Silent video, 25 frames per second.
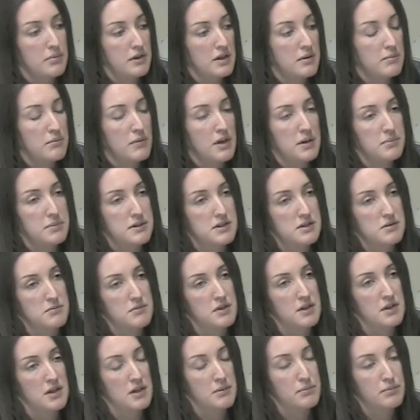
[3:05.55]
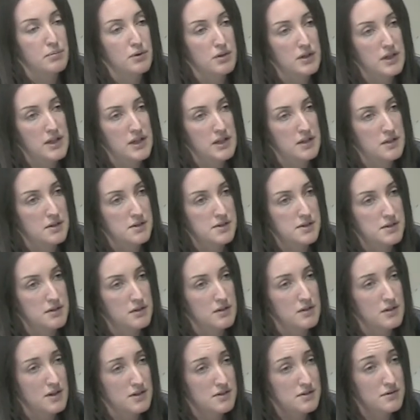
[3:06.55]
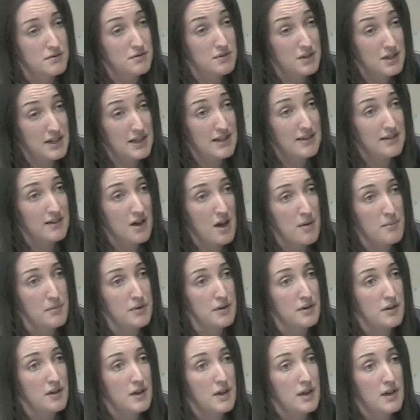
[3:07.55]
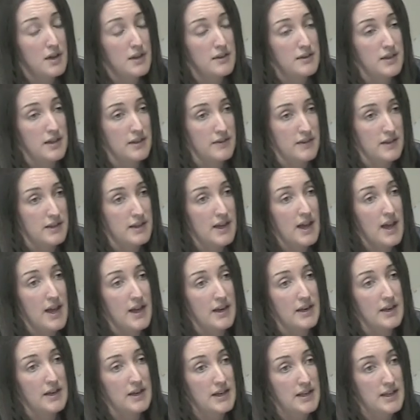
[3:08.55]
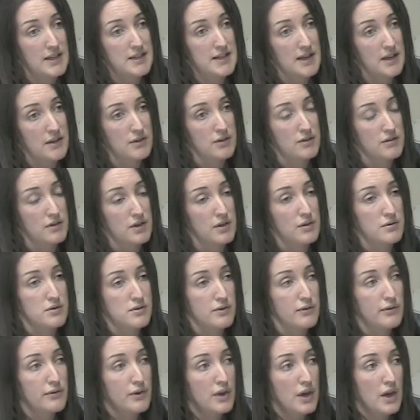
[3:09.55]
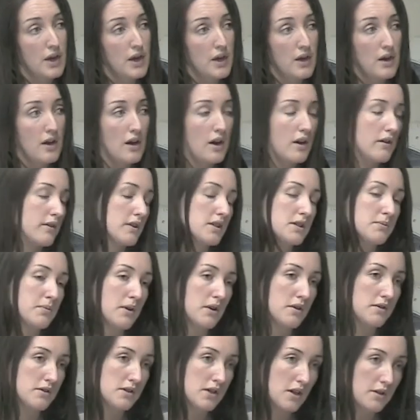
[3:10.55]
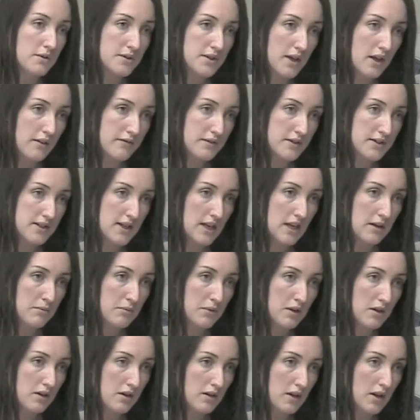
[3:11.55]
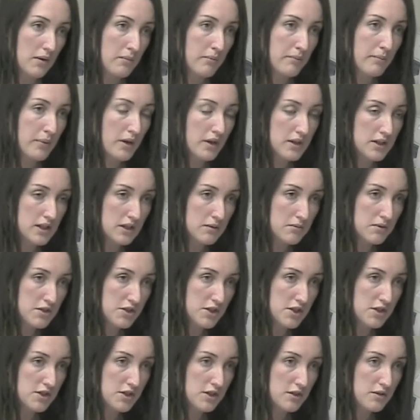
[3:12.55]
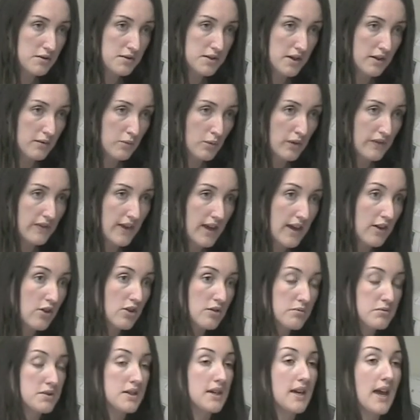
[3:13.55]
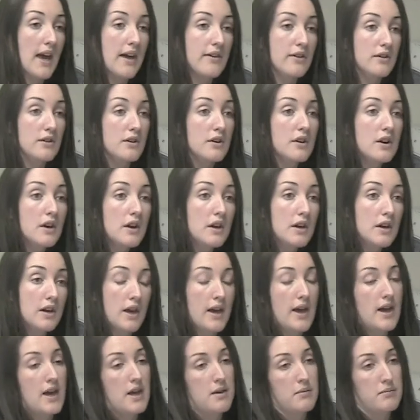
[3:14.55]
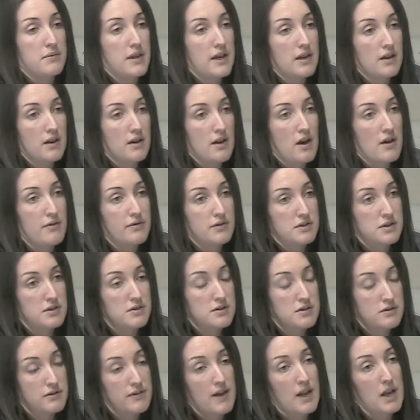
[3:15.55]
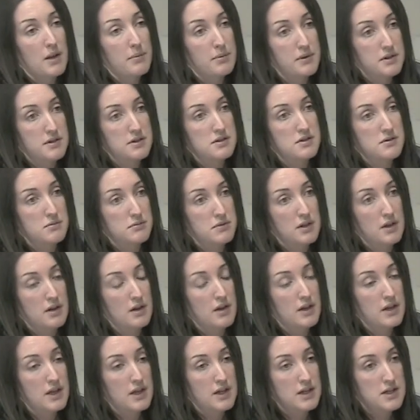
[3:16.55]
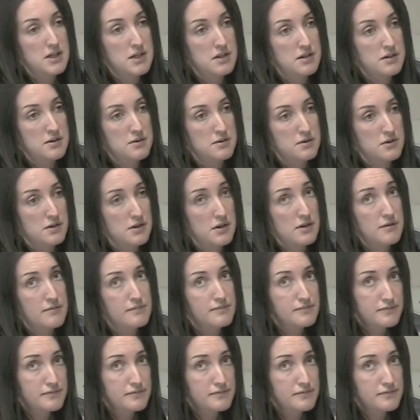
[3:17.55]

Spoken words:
It might be something like bullying in school. That's a really common thing that can lead down the road of I suppose low self-esteem and body image issues, and when they come together they can often develop into something like an eating disorder.